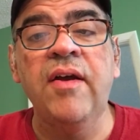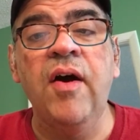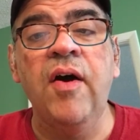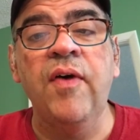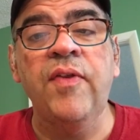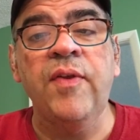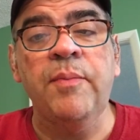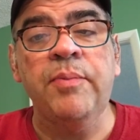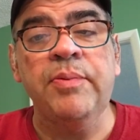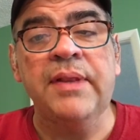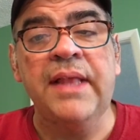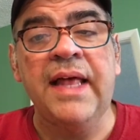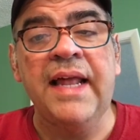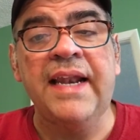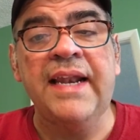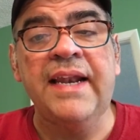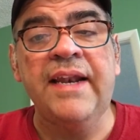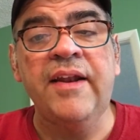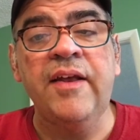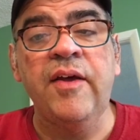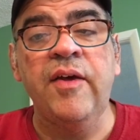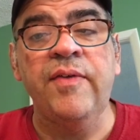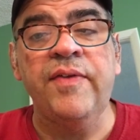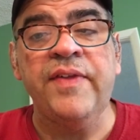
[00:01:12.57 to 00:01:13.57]
of the
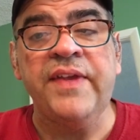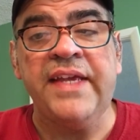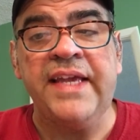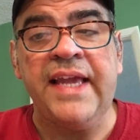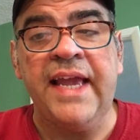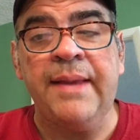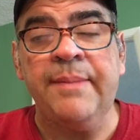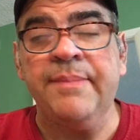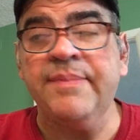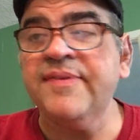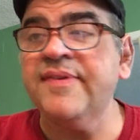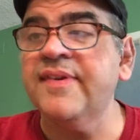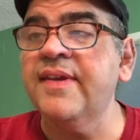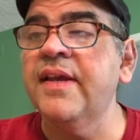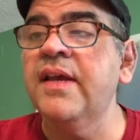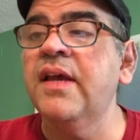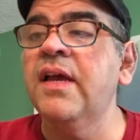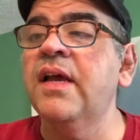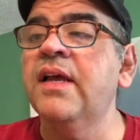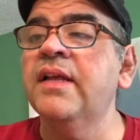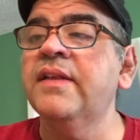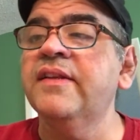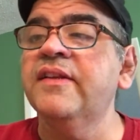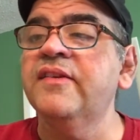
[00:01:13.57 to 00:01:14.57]
Planet of the Apes.
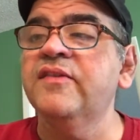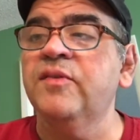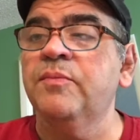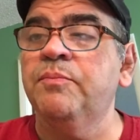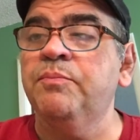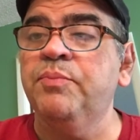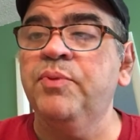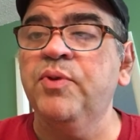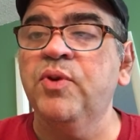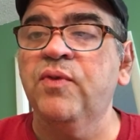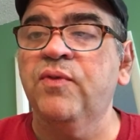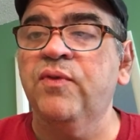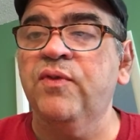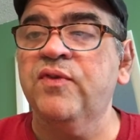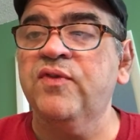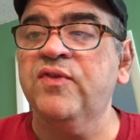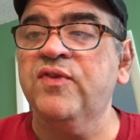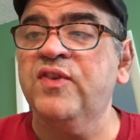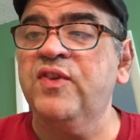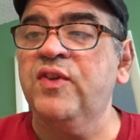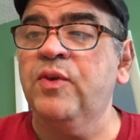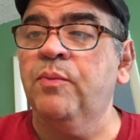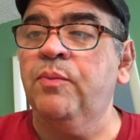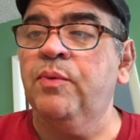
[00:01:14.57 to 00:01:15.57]
This is a beautiful
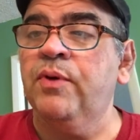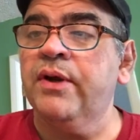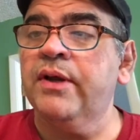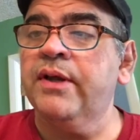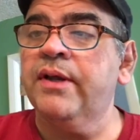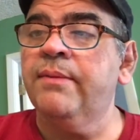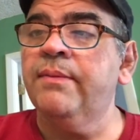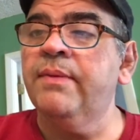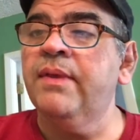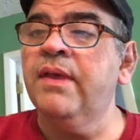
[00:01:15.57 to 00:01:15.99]
steelbook,